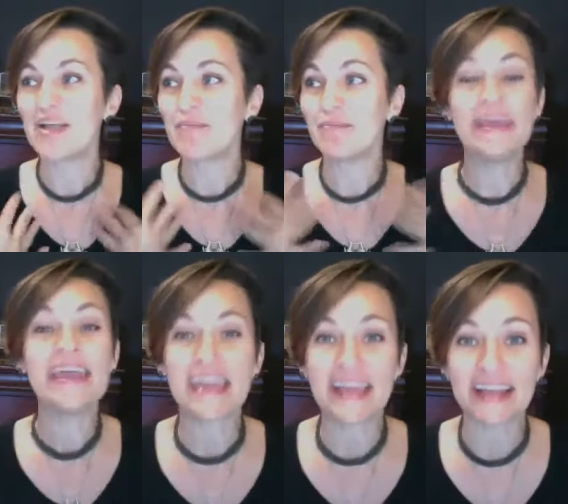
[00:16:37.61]

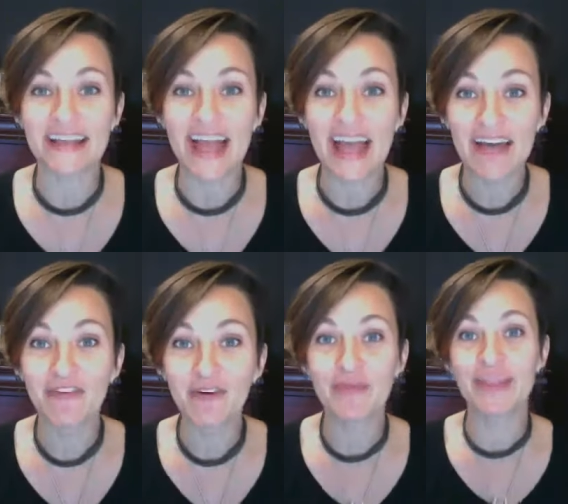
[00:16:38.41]
being
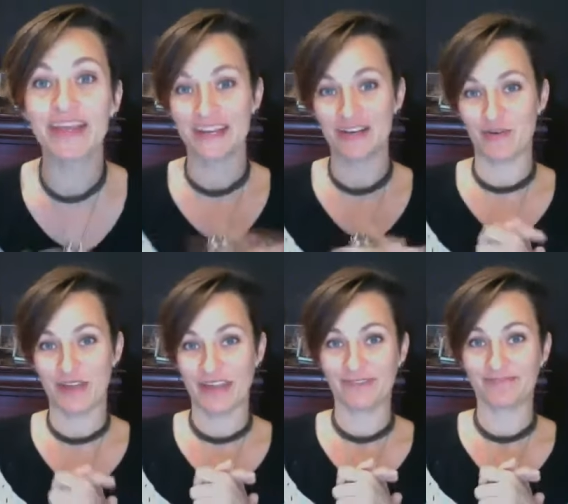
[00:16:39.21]
ever be annoying?